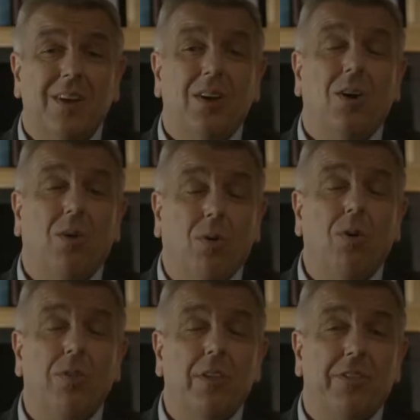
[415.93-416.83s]
Or the
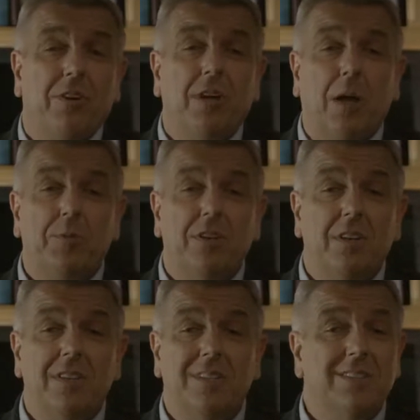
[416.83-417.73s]
third option is
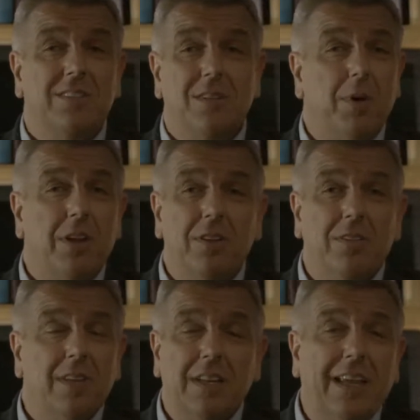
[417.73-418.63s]
there's somebody that
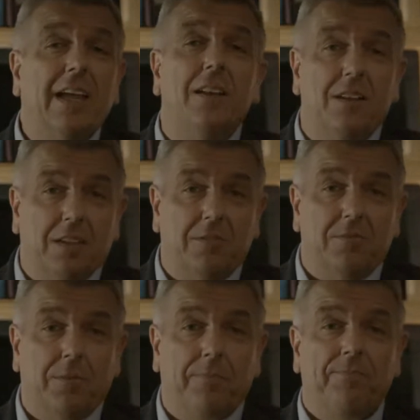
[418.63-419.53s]
can't
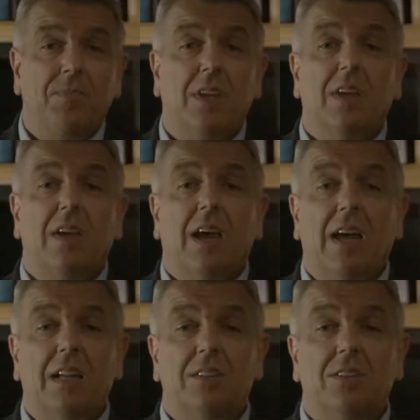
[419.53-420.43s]
leave. And
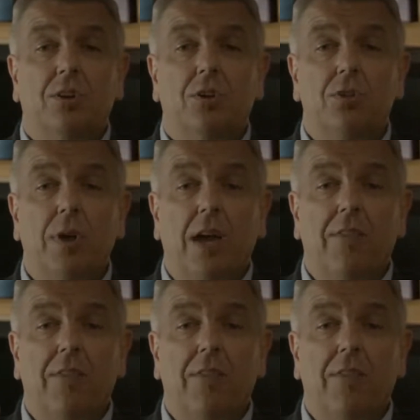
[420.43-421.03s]
so you have a